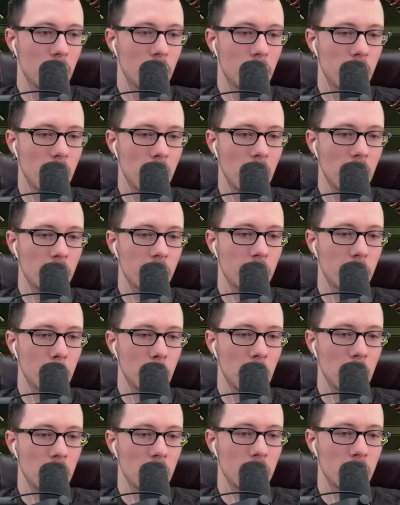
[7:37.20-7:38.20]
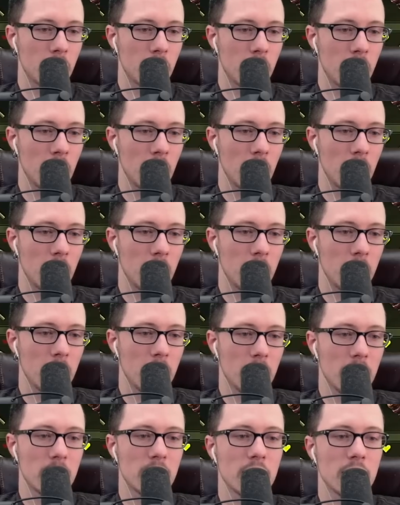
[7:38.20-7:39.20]
the customers, good.
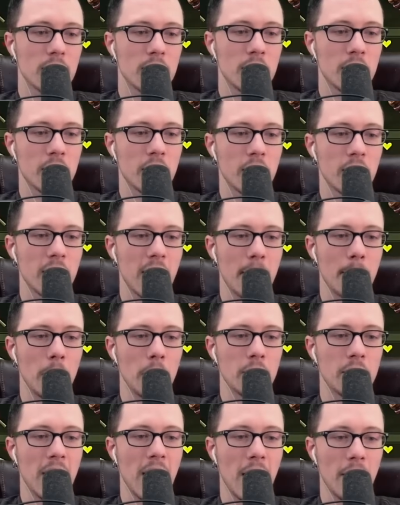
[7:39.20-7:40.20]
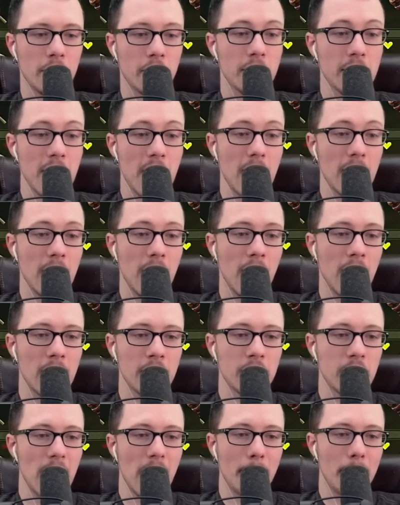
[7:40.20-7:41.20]
Just the same old tasks. Yeah,
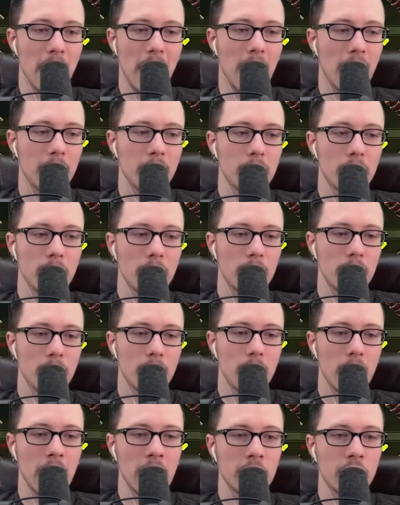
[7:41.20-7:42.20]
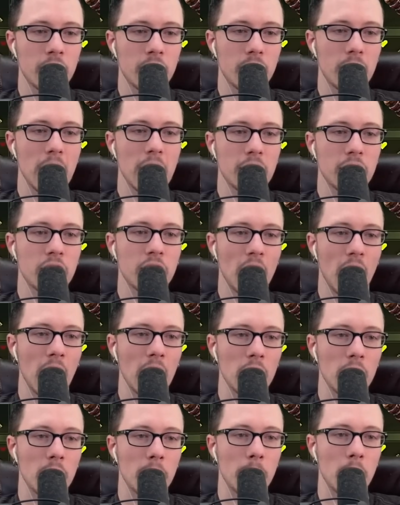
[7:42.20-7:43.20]
it's not bad. It's
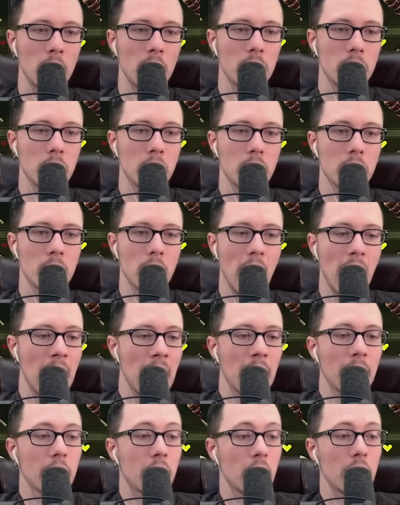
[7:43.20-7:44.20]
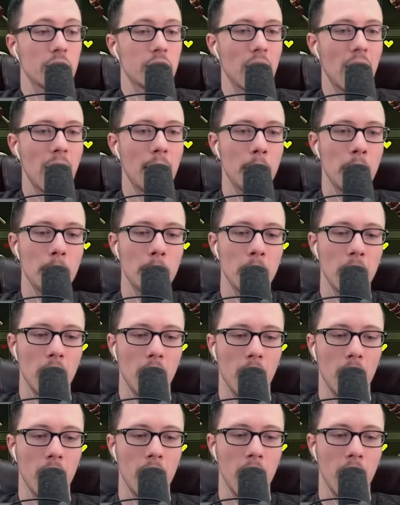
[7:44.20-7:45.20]
tolerable. I had a good time at
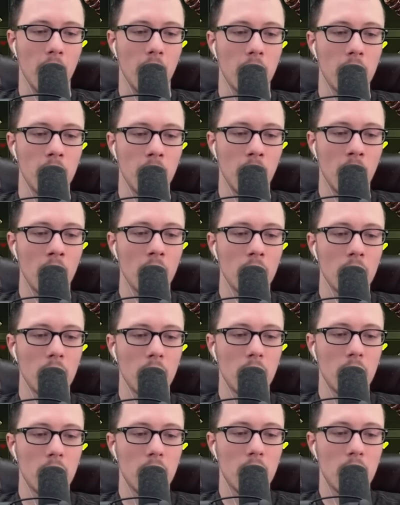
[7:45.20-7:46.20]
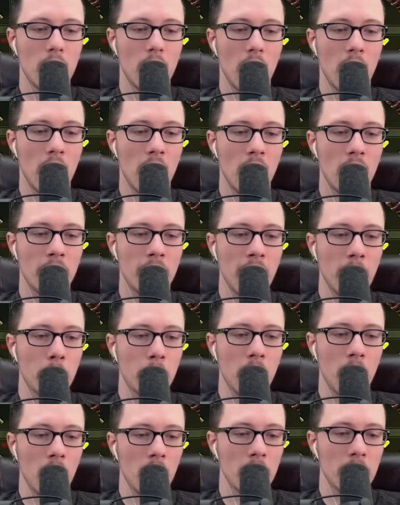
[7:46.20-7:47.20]
Burger King, you know. They
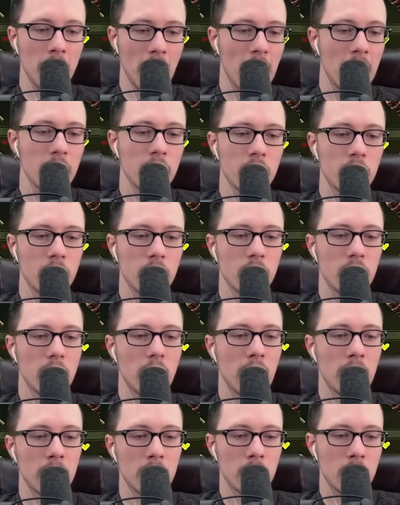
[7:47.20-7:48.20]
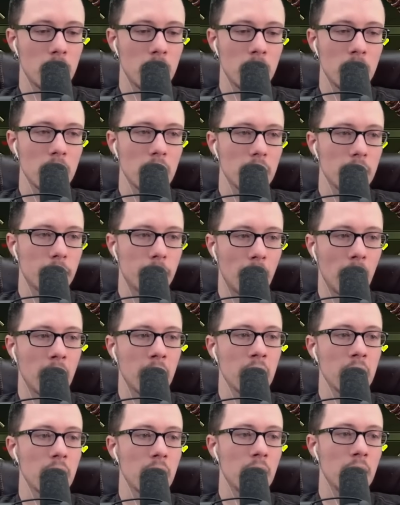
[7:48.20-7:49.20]
were all nice and cool and
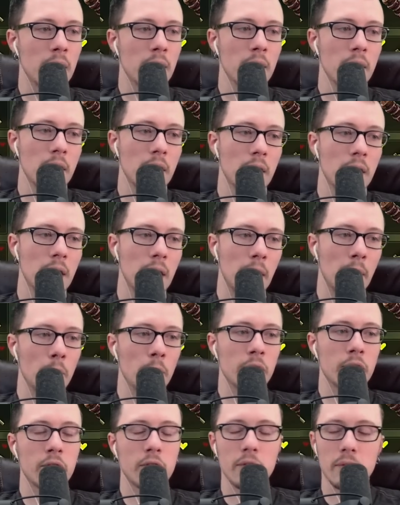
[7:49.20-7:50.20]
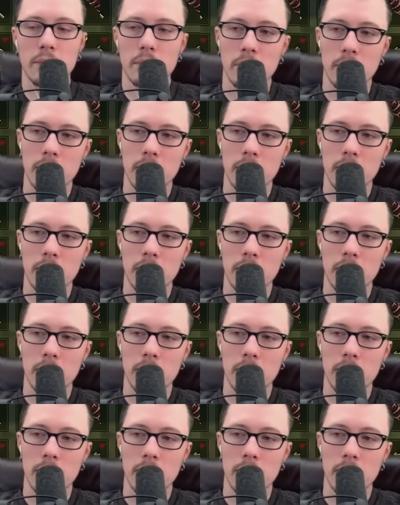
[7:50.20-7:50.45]
funny, and it was